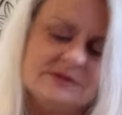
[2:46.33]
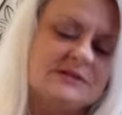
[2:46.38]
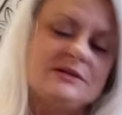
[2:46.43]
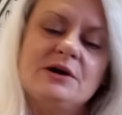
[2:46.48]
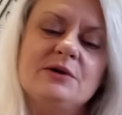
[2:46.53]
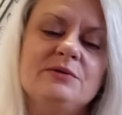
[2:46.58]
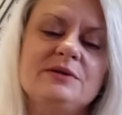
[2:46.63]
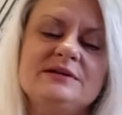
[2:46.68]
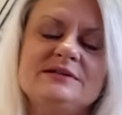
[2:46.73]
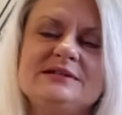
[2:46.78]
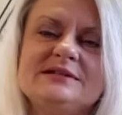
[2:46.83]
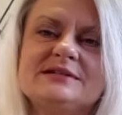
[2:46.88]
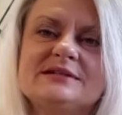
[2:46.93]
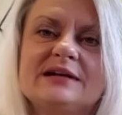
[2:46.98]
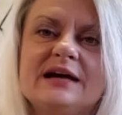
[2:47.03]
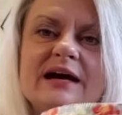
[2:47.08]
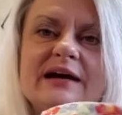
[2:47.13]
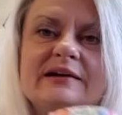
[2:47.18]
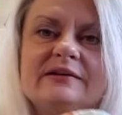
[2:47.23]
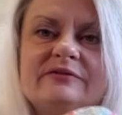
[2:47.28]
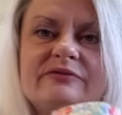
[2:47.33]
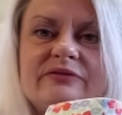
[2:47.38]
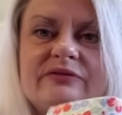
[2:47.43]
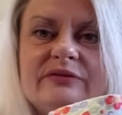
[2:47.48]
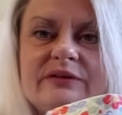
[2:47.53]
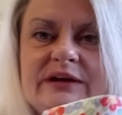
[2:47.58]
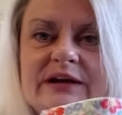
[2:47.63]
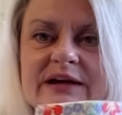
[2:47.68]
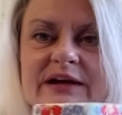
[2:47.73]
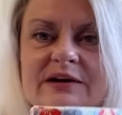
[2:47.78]
so this is kind of,
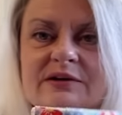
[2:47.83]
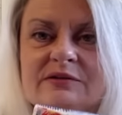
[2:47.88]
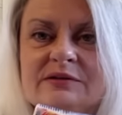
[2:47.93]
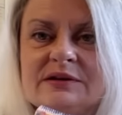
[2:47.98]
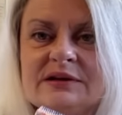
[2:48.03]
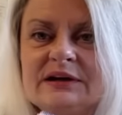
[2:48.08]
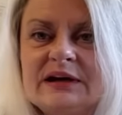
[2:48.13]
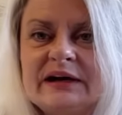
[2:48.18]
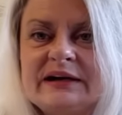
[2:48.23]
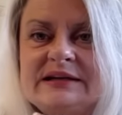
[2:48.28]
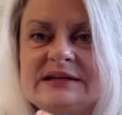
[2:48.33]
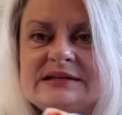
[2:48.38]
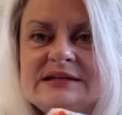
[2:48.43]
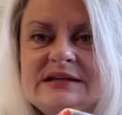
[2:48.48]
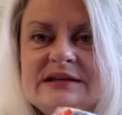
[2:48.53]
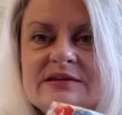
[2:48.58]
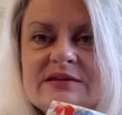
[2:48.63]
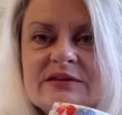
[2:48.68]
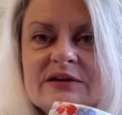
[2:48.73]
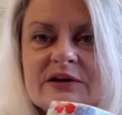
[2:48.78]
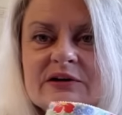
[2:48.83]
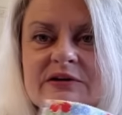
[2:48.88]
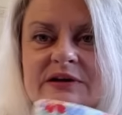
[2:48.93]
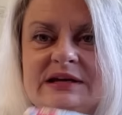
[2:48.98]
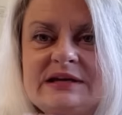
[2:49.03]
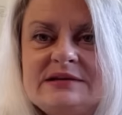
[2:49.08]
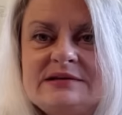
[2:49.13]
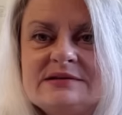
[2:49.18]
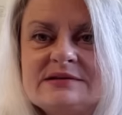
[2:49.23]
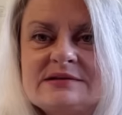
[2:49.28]
you know, the
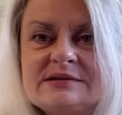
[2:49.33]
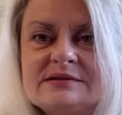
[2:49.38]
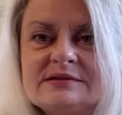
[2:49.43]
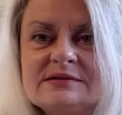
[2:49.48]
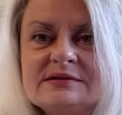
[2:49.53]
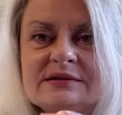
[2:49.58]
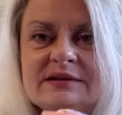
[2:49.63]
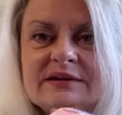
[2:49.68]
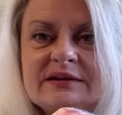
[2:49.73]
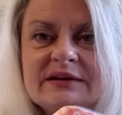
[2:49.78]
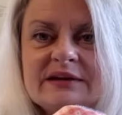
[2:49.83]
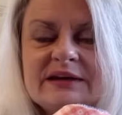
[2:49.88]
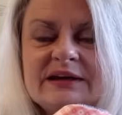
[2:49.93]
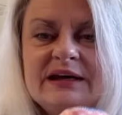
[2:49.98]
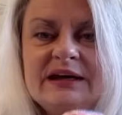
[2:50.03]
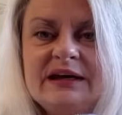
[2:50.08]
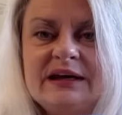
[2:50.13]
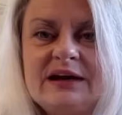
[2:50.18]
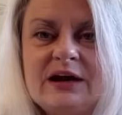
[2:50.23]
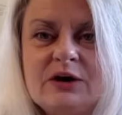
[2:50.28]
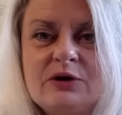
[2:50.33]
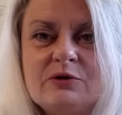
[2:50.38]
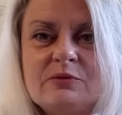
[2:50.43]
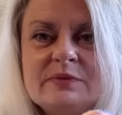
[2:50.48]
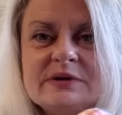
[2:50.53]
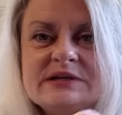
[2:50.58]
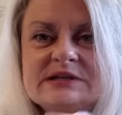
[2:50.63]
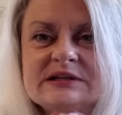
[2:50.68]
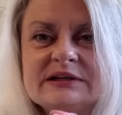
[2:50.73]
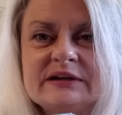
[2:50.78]
1930s kiddo
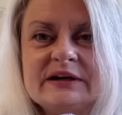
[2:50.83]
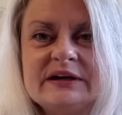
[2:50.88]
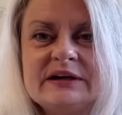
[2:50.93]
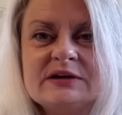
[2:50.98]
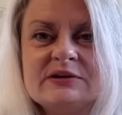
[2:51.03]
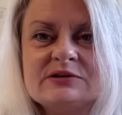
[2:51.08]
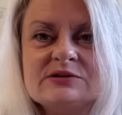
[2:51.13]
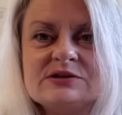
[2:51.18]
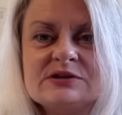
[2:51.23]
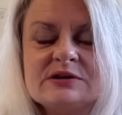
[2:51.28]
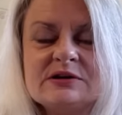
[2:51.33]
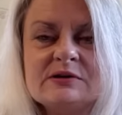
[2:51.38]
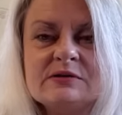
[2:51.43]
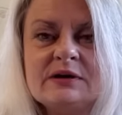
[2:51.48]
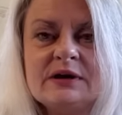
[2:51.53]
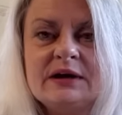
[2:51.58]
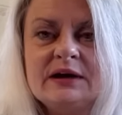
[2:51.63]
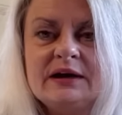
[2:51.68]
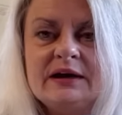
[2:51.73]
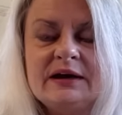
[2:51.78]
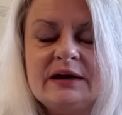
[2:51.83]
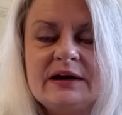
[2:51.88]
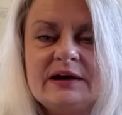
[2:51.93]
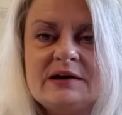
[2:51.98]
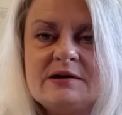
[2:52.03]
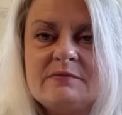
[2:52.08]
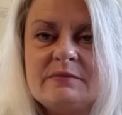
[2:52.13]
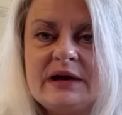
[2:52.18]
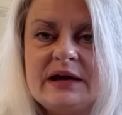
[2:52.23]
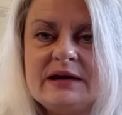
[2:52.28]
material, so
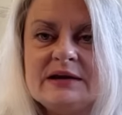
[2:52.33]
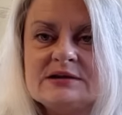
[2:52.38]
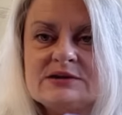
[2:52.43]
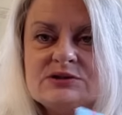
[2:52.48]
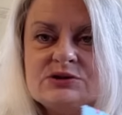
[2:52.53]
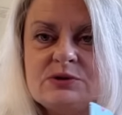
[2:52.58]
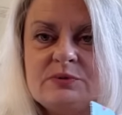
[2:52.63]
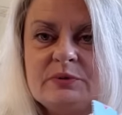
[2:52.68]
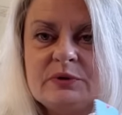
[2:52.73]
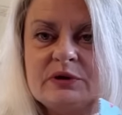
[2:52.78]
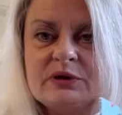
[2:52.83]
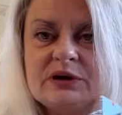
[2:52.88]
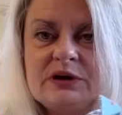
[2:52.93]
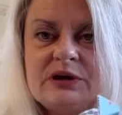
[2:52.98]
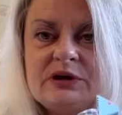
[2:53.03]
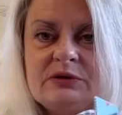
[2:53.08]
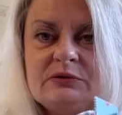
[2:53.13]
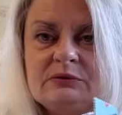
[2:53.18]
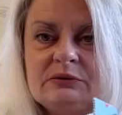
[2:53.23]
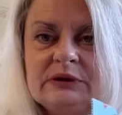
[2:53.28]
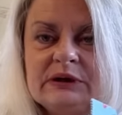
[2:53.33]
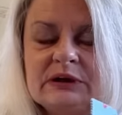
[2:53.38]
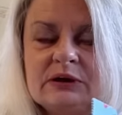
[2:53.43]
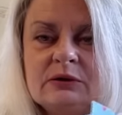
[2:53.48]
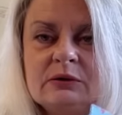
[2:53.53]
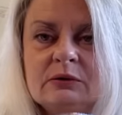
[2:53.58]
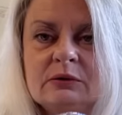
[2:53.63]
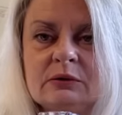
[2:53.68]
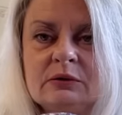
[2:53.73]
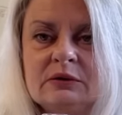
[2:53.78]
it'll make a super cute
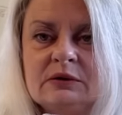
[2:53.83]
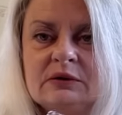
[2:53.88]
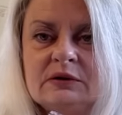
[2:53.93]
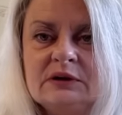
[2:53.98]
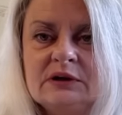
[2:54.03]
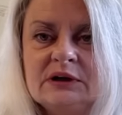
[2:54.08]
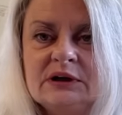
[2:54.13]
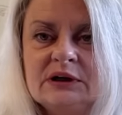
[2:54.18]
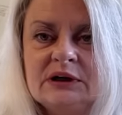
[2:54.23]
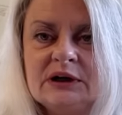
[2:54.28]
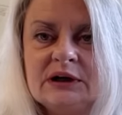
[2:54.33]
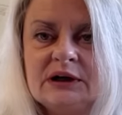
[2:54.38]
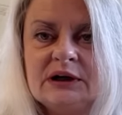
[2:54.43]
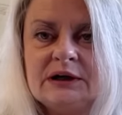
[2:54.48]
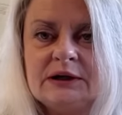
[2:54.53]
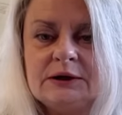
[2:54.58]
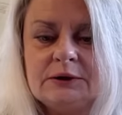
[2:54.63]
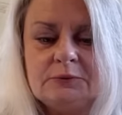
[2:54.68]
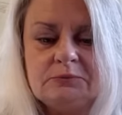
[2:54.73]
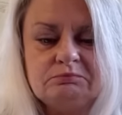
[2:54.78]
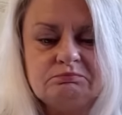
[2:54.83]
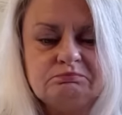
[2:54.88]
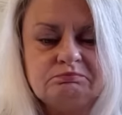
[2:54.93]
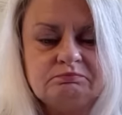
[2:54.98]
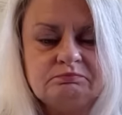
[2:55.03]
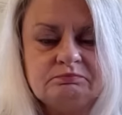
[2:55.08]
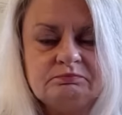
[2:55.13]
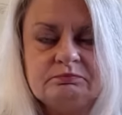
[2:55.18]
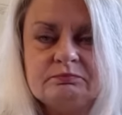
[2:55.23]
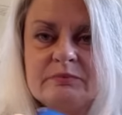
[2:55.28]
little um,
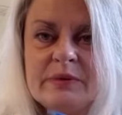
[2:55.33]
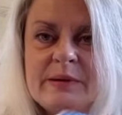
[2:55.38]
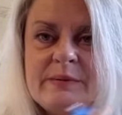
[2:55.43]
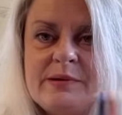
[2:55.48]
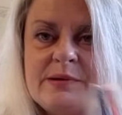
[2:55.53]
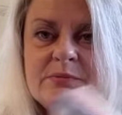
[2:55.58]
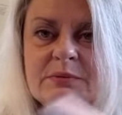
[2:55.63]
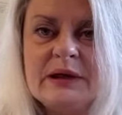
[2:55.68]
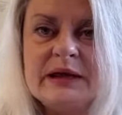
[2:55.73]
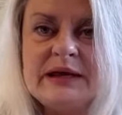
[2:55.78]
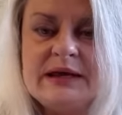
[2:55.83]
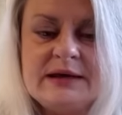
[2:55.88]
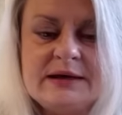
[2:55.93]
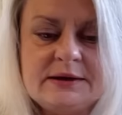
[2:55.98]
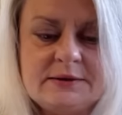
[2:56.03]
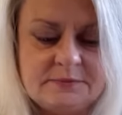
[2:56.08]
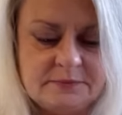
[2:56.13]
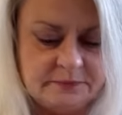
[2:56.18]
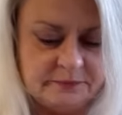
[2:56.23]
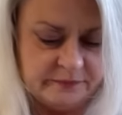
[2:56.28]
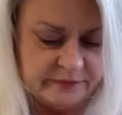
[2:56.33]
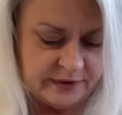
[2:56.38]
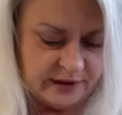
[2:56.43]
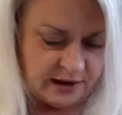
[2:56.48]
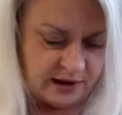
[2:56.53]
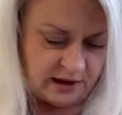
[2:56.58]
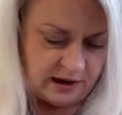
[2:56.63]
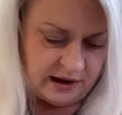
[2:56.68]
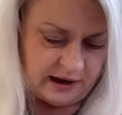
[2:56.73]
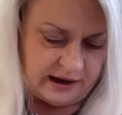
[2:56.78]
baby blanket.
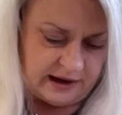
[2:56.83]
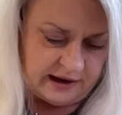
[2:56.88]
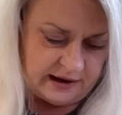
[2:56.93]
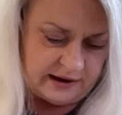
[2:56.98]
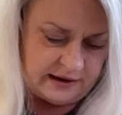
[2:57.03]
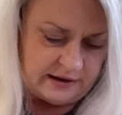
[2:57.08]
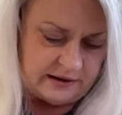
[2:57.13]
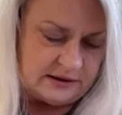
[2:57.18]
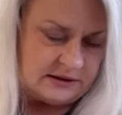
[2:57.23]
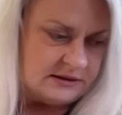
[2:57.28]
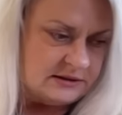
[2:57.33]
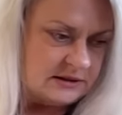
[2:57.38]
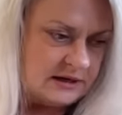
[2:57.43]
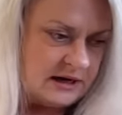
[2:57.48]
And